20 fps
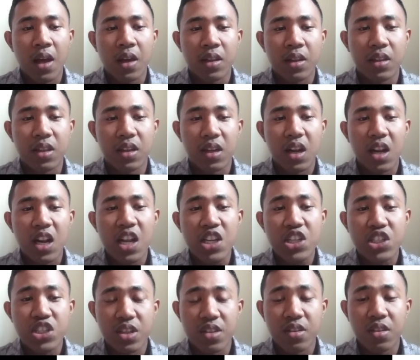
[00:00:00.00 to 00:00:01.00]
The
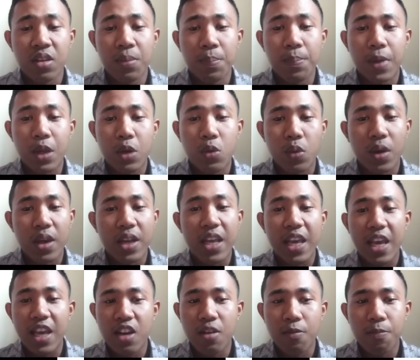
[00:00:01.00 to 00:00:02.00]
relation between
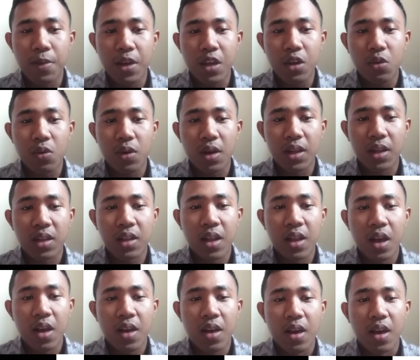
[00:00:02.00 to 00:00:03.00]
individual
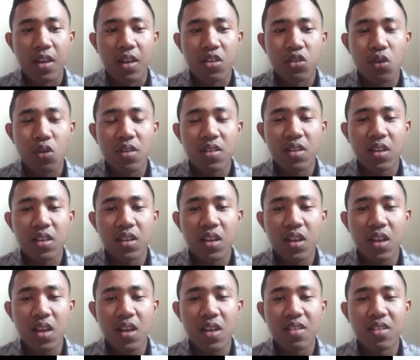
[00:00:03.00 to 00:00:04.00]
in
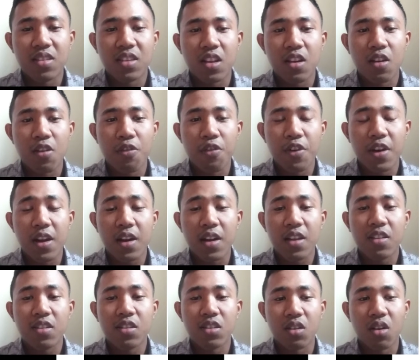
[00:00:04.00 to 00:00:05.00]
society is still very
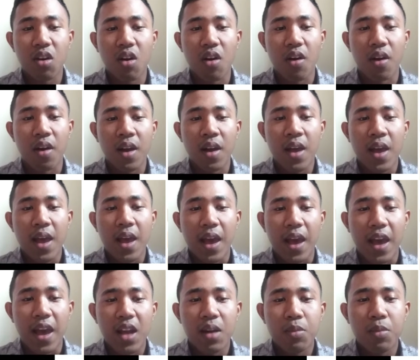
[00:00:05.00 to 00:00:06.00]
strong
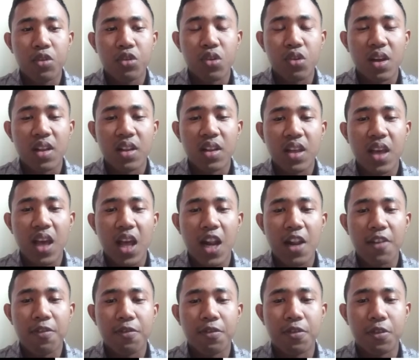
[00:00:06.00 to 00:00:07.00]
and mutually
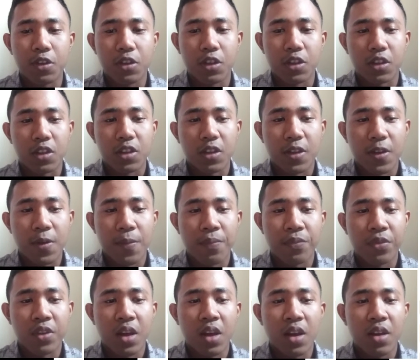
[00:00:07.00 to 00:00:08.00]
helpful.
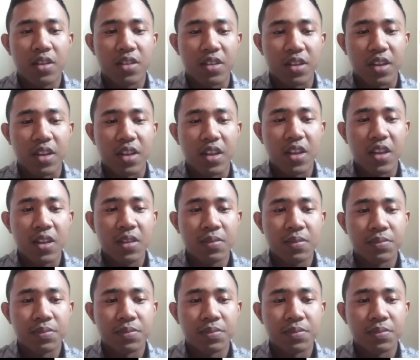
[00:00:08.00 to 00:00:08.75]
3.